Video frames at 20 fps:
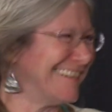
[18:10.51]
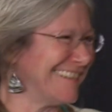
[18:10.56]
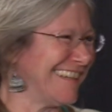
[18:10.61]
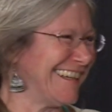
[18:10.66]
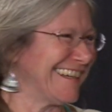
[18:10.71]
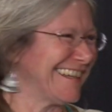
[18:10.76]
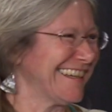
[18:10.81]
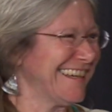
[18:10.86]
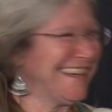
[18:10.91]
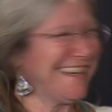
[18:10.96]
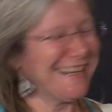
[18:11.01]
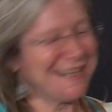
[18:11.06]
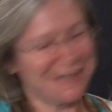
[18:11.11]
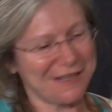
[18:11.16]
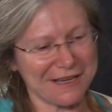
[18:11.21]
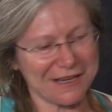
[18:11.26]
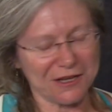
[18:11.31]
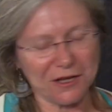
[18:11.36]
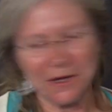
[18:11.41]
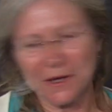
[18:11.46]

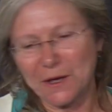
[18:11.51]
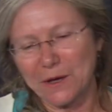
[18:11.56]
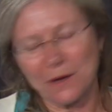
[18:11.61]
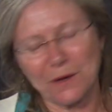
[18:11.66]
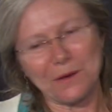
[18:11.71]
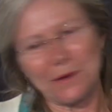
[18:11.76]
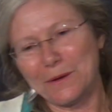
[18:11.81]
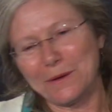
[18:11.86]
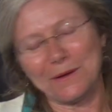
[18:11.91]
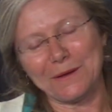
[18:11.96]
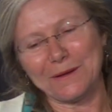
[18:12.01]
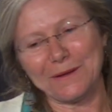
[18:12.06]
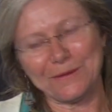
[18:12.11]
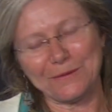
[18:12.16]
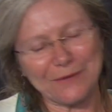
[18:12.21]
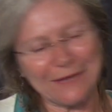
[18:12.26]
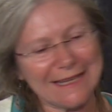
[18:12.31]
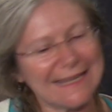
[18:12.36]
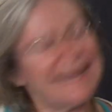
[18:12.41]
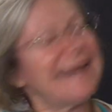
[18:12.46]
Like
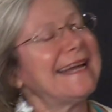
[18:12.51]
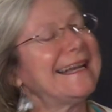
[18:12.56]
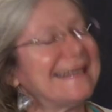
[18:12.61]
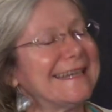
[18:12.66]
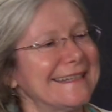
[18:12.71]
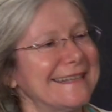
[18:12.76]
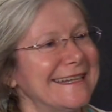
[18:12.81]
we get it.